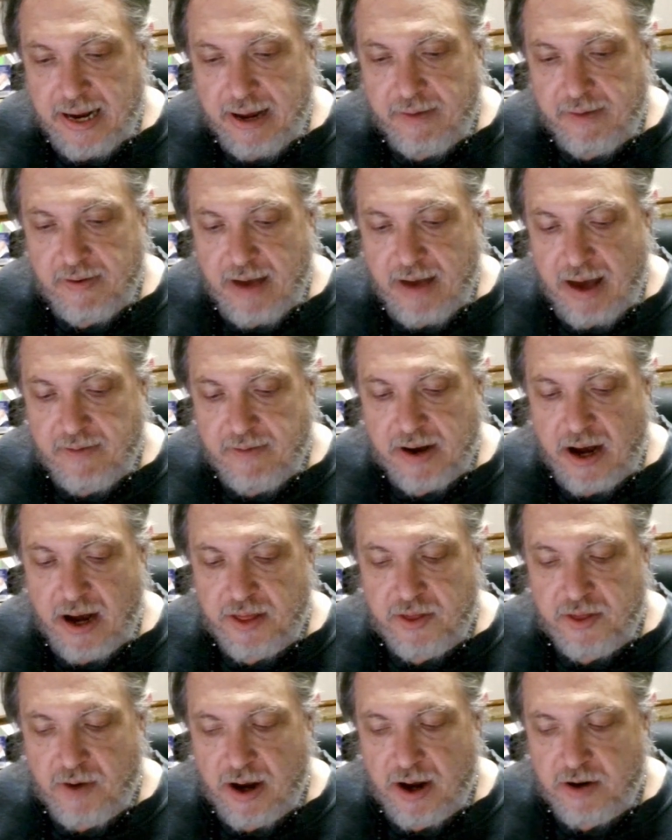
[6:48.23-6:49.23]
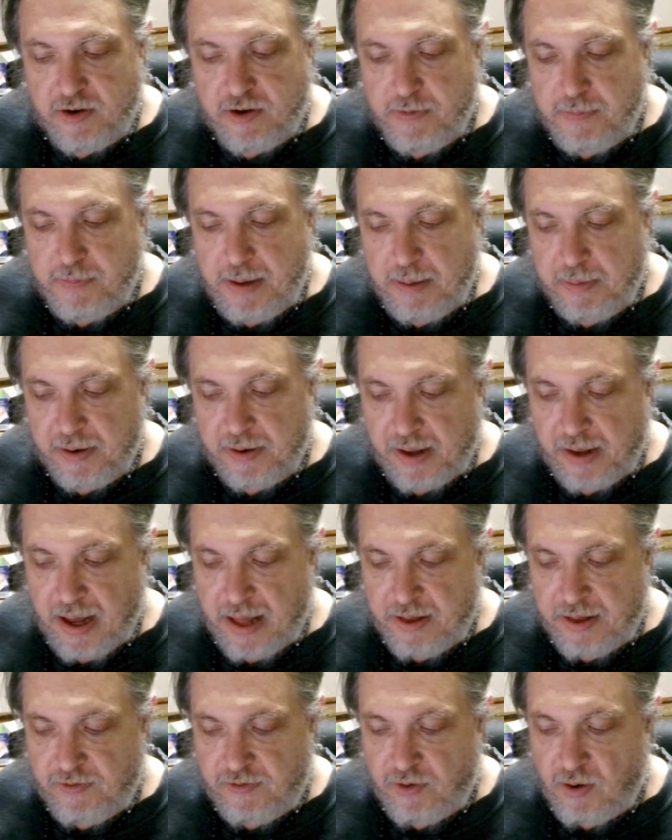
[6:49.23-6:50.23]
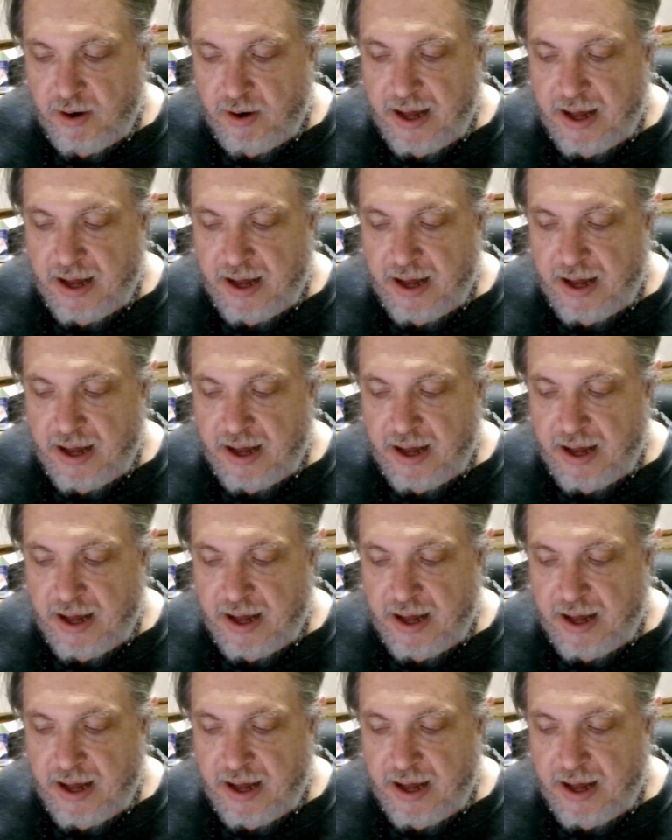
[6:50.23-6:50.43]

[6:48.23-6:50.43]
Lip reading: I haven't gotten the right group of people together for it.